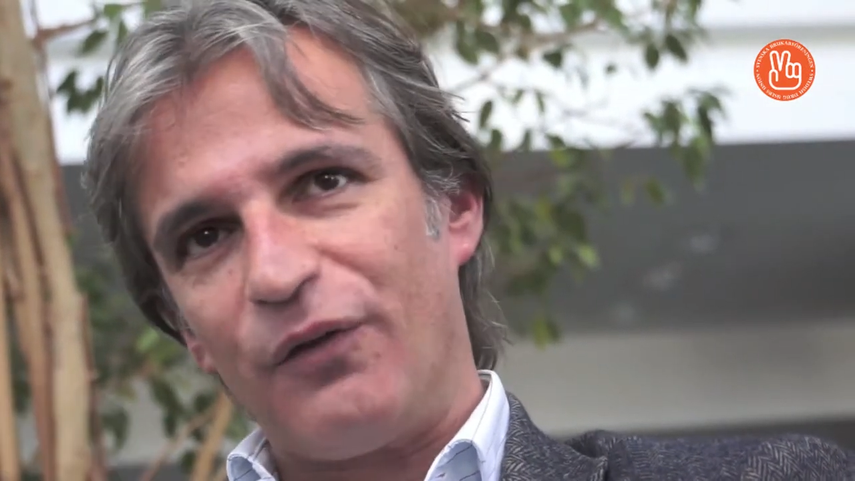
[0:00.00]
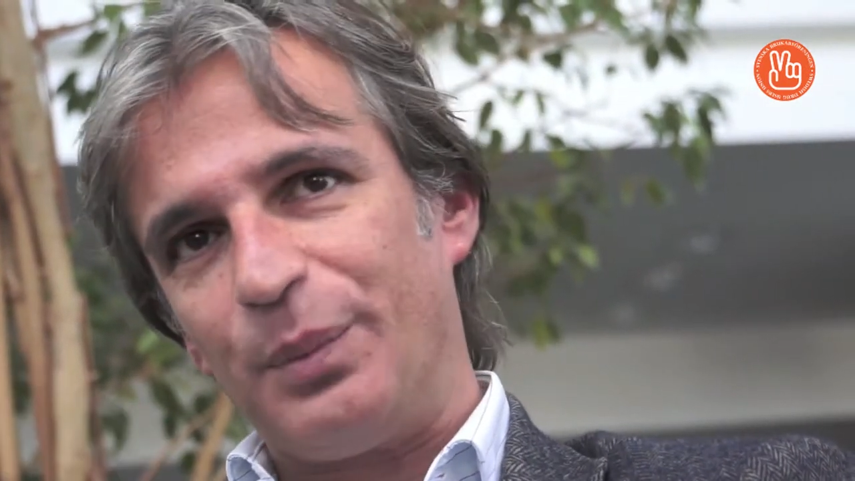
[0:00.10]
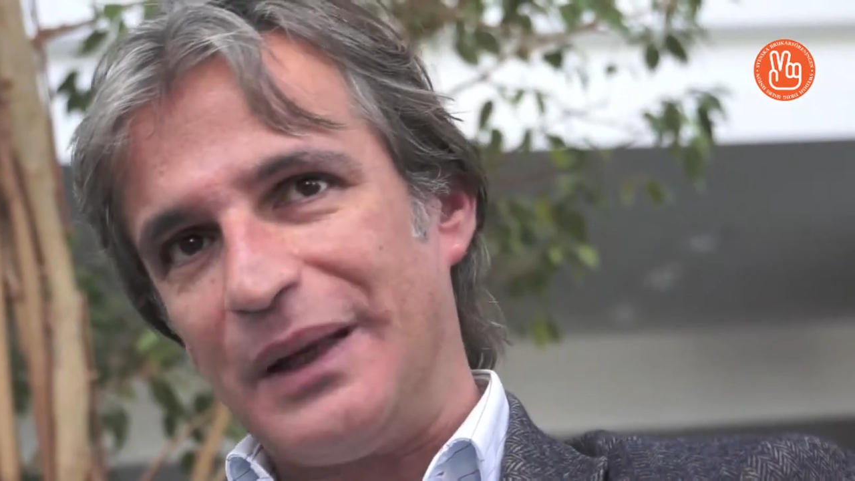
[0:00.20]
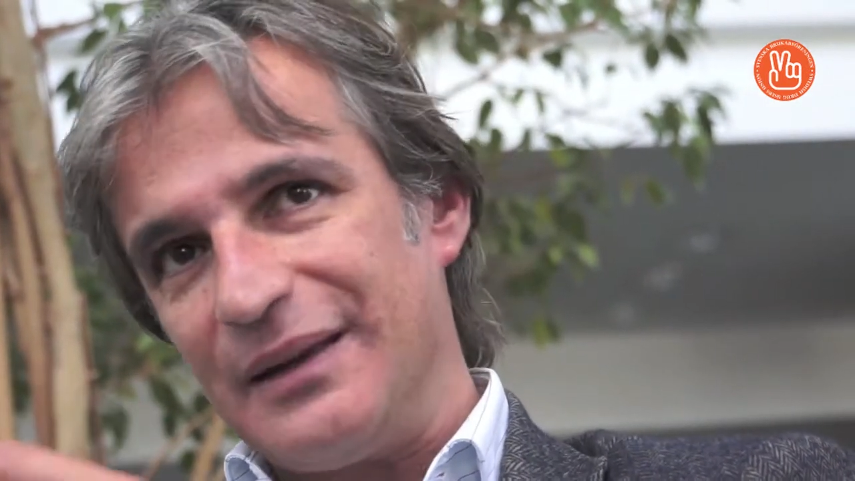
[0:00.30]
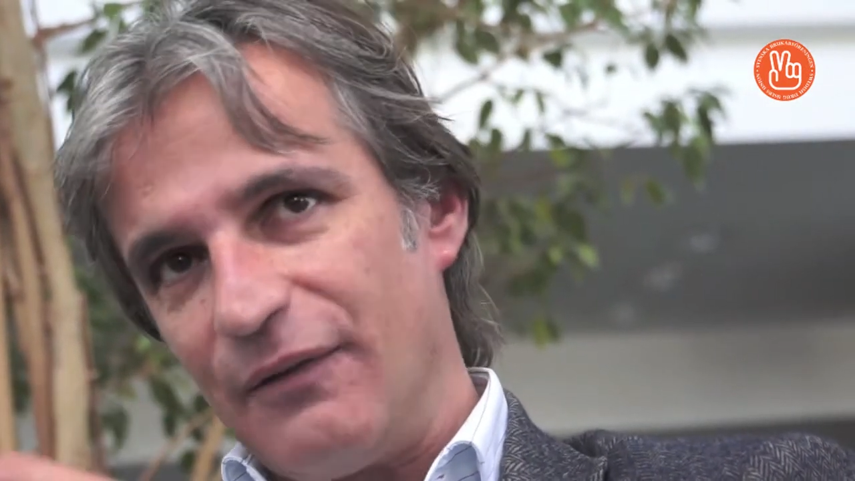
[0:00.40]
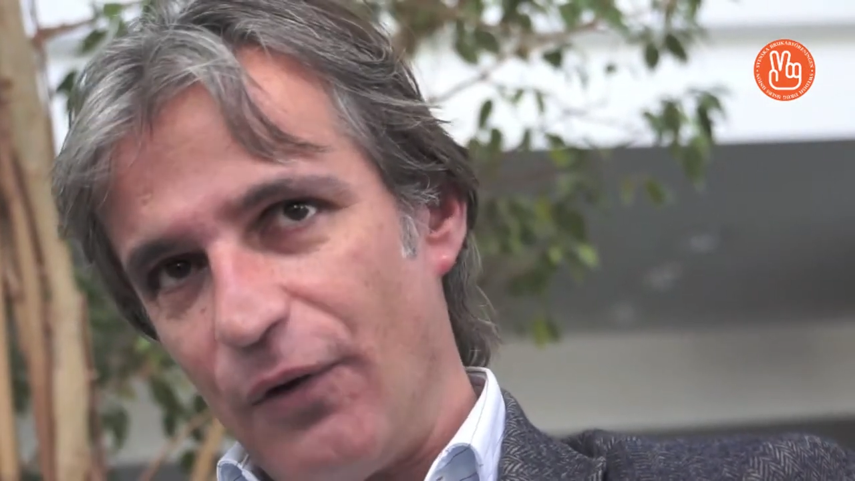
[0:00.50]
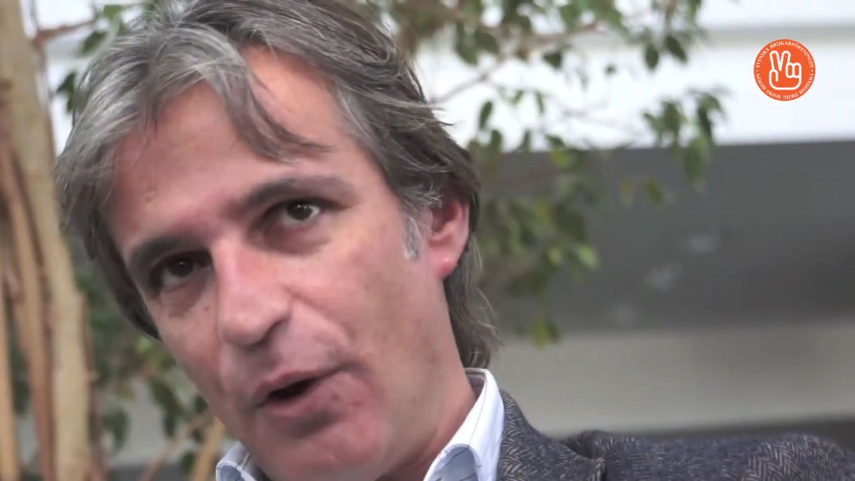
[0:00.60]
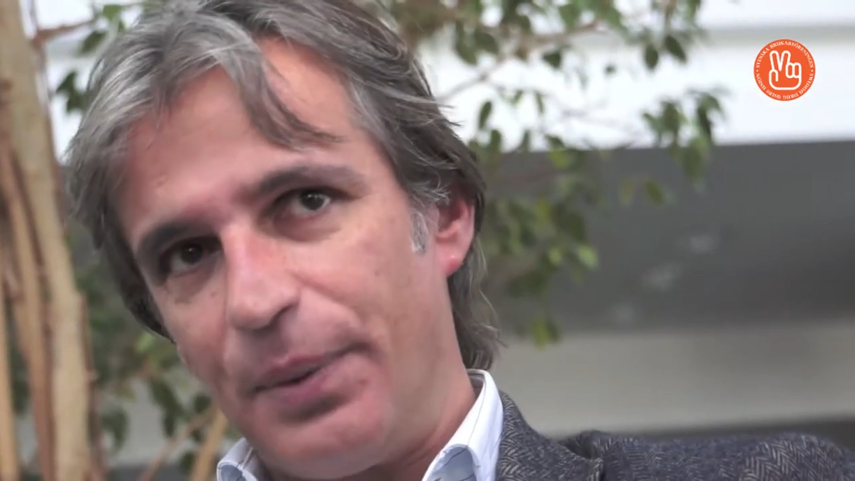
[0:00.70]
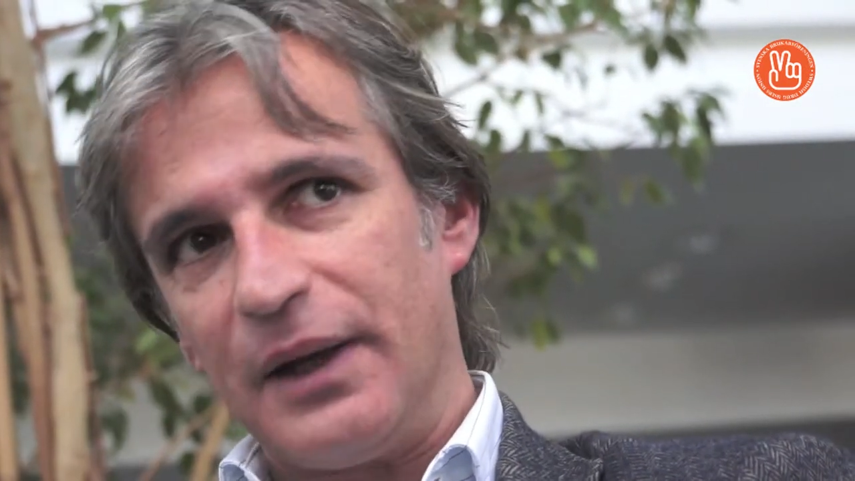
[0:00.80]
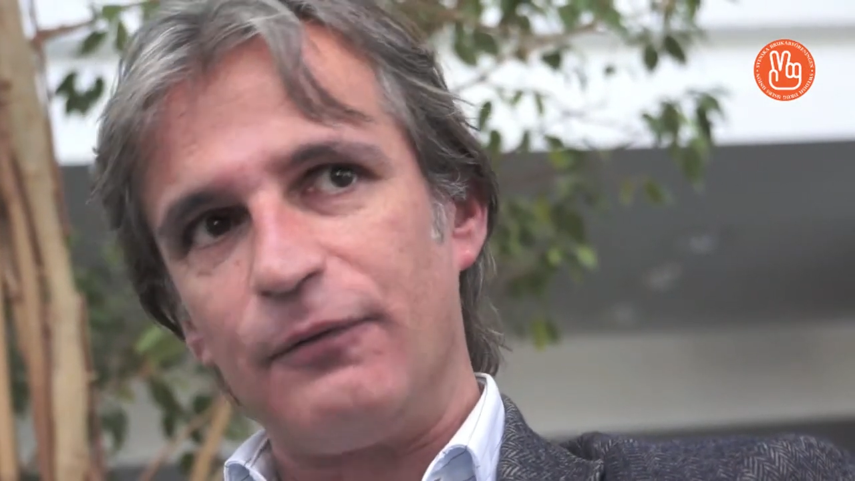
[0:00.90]
have been
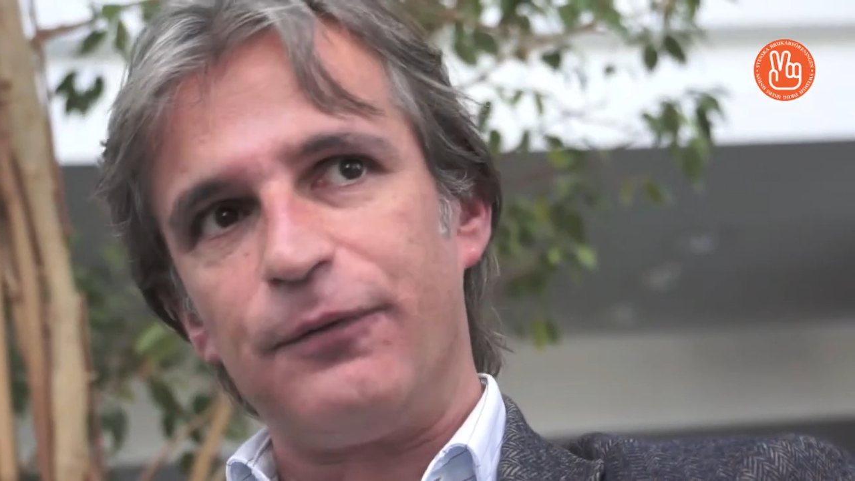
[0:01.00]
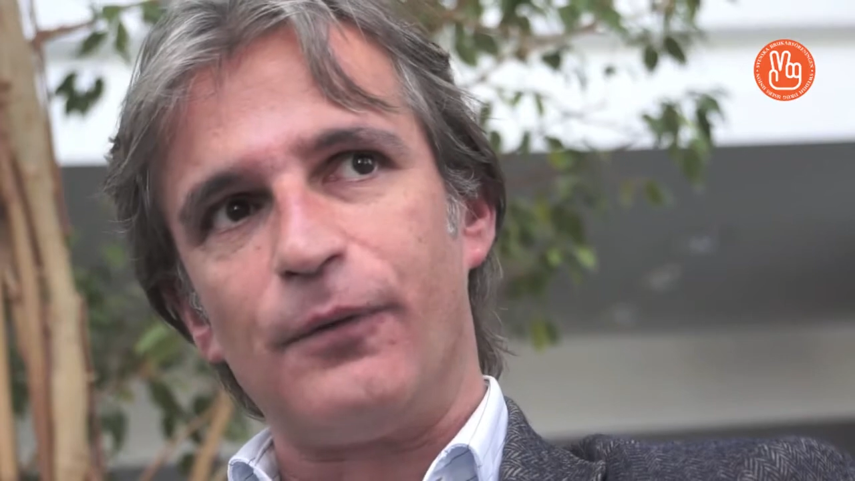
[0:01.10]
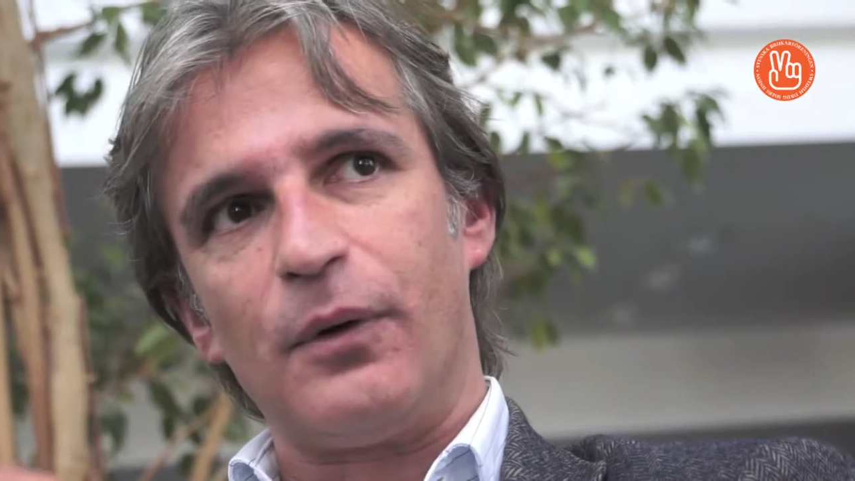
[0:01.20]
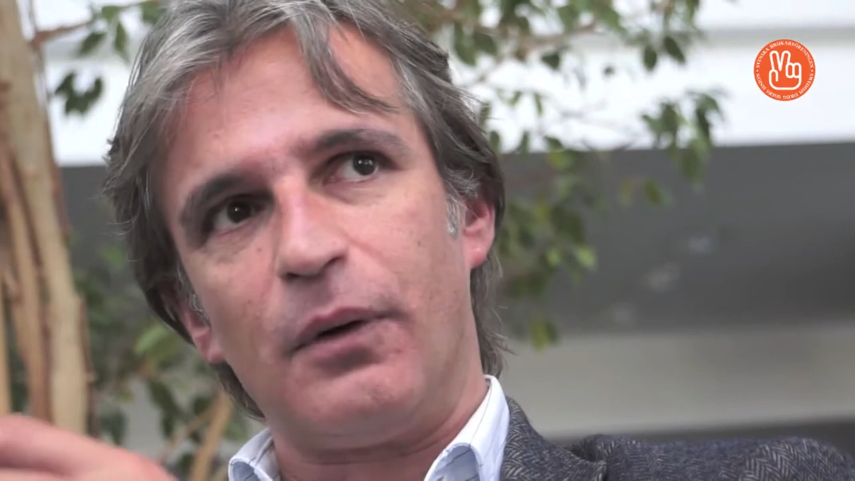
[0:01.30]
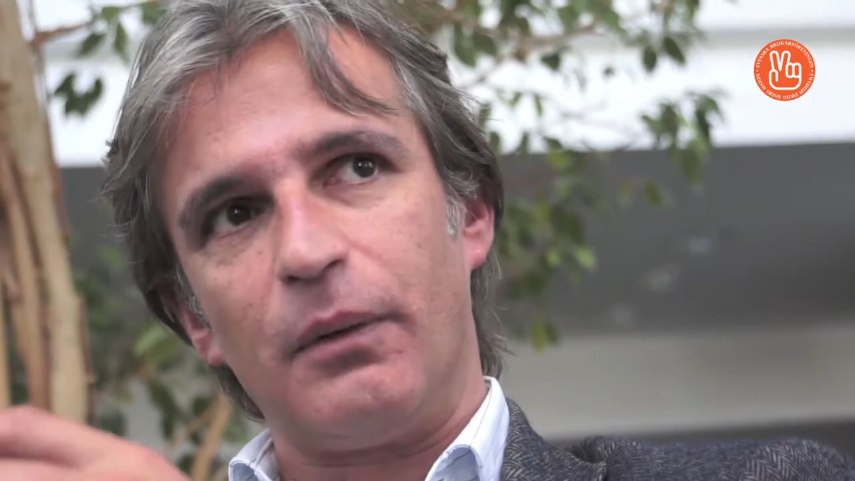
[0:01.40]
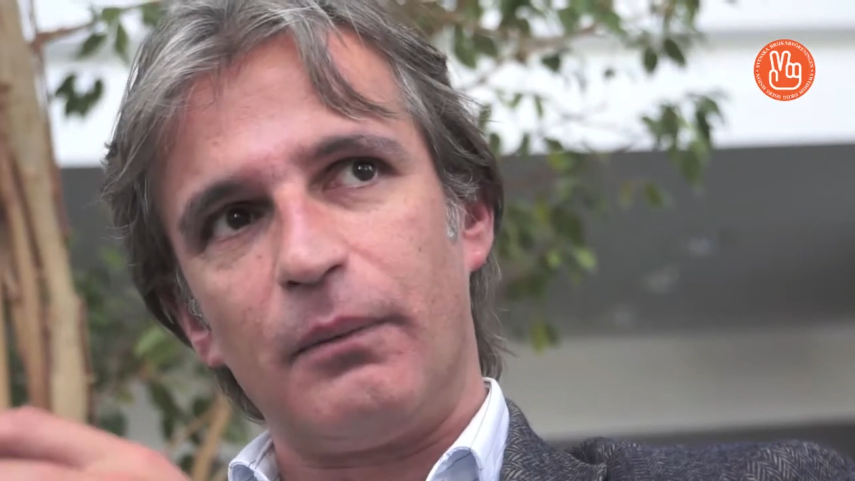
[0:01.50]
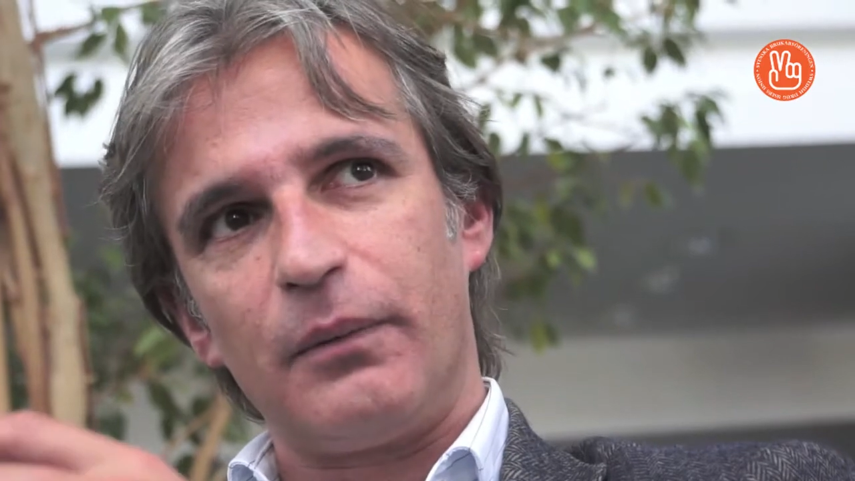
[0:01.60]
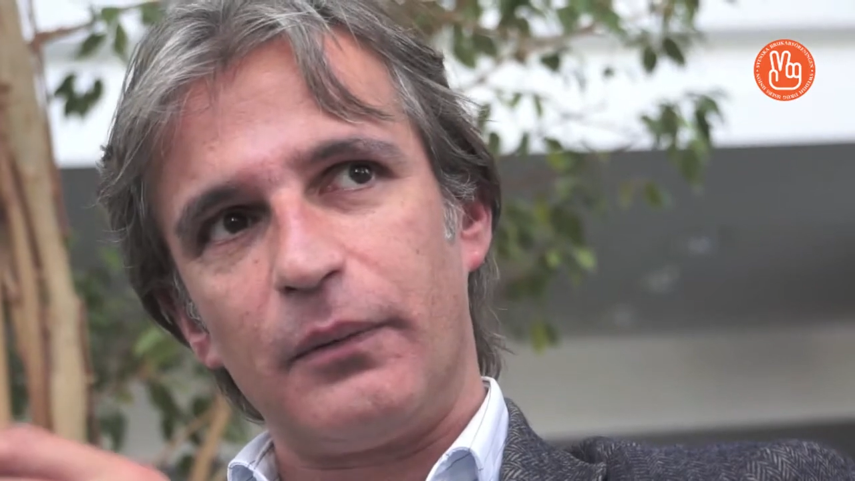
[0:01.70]
developing for